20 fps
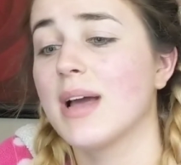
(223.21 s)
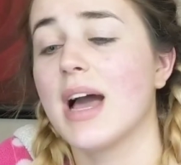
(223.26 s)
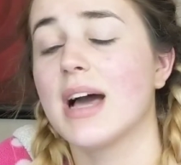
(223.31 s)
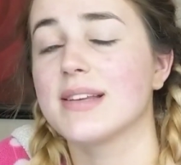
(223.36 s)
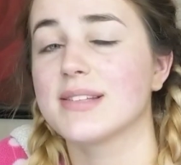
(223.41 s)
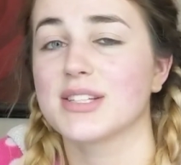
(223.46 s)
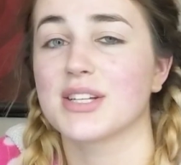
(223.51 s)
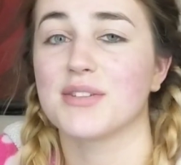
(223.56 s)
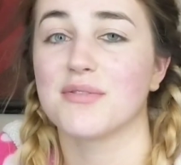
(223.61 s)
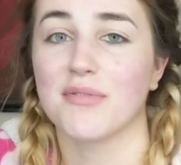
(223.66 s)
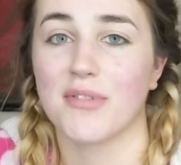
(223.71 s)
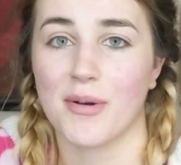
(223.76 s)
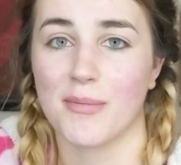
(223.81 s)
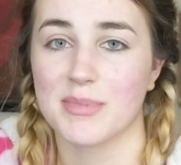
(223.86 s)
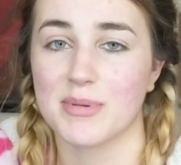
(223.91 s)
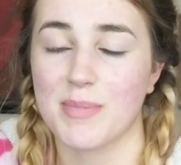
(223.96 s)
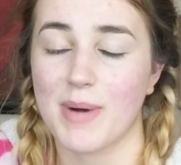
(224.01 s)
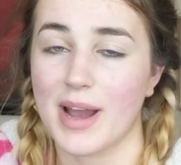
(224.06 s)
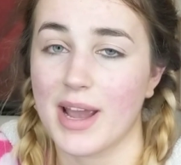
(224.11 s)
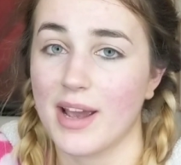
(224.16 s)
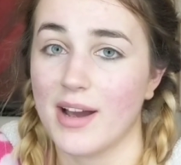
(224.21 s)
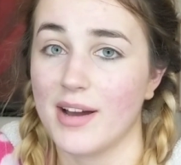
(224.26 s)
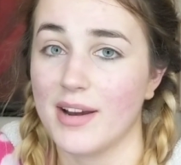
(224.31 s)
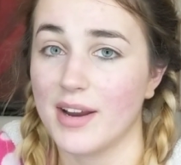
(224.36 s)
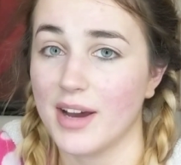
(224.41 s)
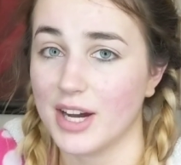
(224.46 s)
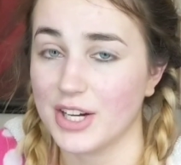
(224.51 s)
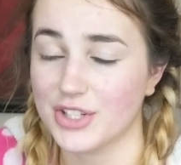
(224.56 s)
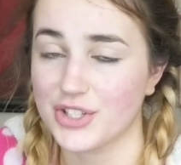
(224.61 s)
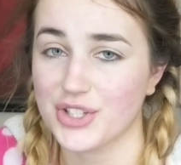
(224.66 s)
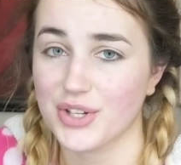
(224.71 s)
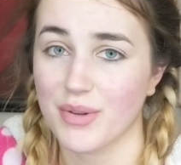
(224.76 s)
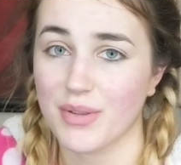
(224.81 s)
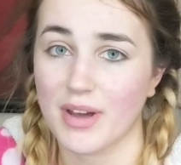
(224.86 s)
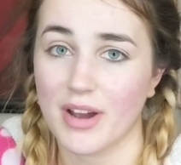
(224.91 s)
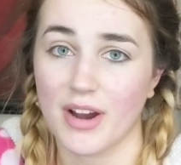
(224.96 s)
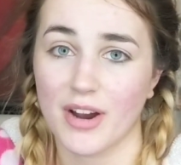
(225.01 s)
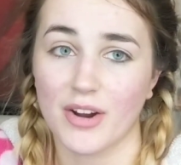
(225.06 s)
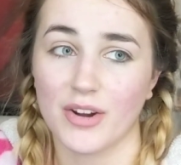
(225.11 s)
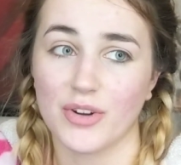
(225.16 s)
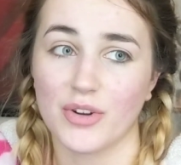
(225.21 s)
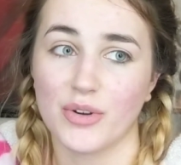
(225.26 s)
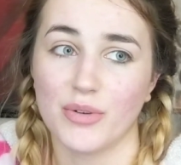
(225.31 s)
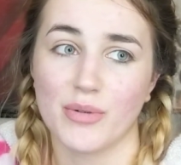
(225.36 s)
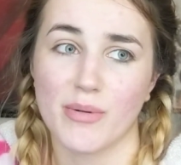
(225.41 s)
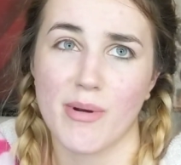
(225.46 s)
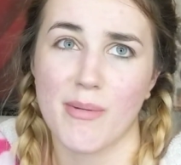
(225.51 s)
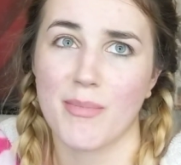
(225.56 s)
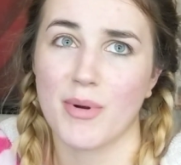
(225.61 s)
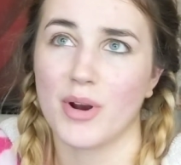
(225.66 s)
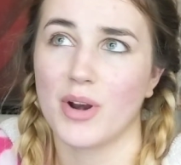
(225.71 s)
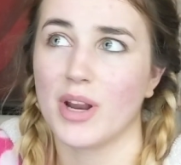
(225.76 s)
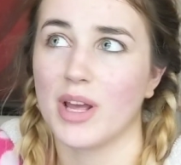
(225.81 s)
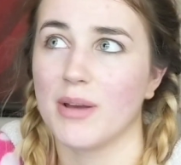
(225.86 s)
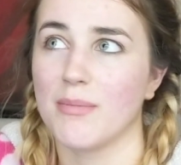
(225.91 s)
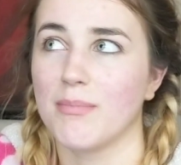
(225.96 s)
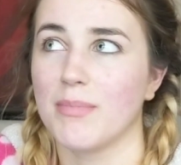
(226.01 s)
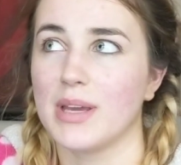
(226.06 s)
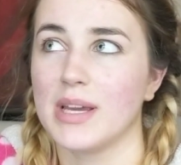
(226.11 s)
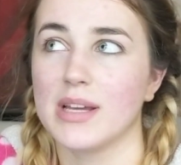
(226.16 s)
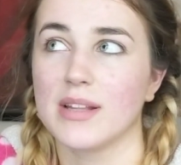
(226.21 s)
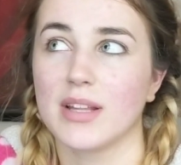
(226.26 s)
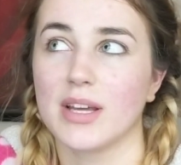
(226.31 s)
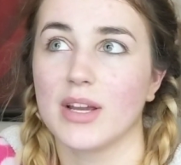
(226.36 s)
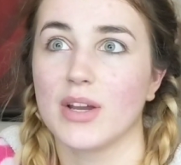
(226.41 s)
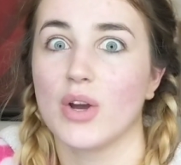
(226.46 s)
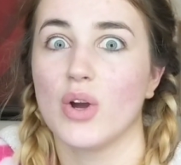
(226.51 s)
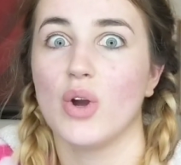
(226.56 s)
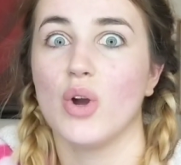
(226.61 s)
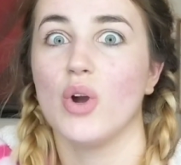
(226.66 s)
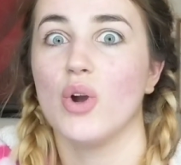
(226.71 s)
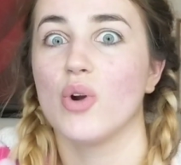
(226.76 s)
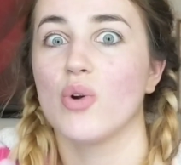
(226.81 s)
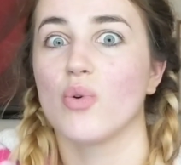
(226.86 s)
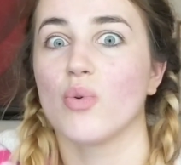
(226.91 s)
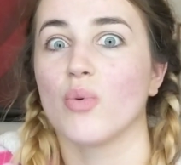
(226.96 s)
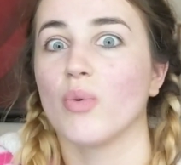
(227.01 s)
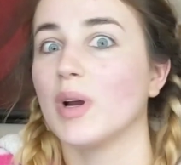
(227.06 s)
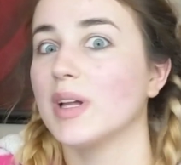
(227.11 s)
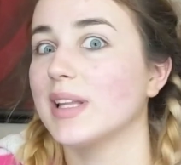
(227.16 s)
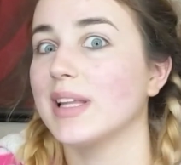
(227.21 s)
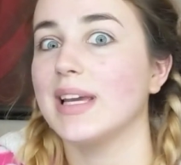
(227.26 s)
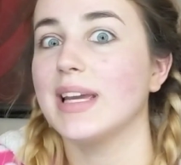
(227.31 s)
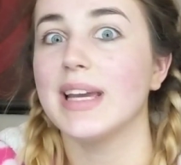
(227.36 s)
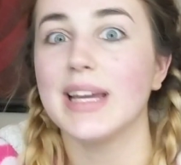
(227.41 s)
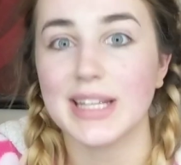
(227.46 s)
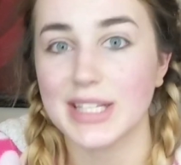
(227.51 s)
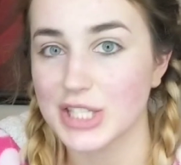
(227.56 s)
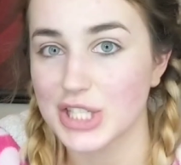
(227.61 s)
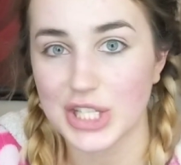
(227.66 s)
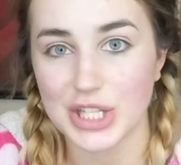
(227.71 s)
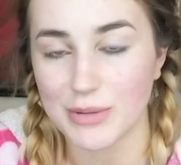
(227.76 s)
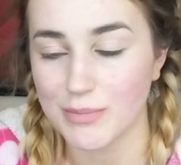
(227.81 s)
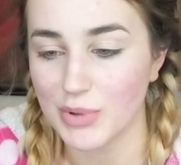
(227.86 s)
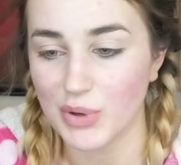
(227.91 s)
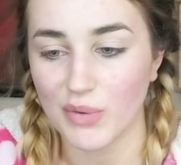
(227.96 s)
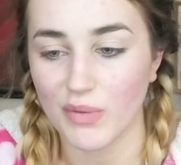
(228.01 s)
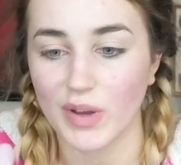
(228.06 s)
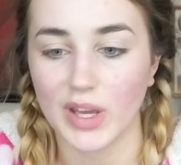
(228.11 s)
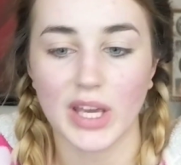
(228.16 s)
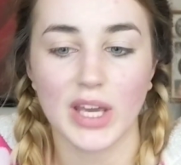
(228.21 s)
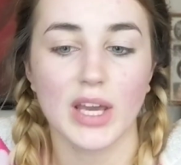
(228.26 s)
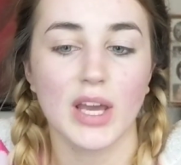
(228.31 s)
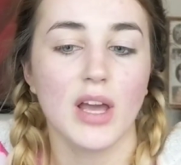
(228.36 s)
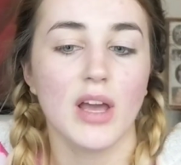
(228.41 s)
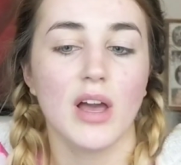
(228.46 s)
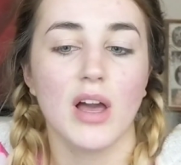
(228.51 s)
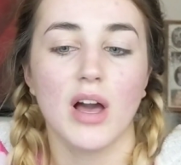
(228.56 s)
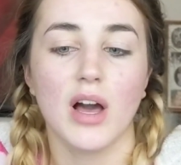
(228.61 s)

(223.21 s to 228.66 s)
as confirmed by an usher there who remembered him being like really into the movie.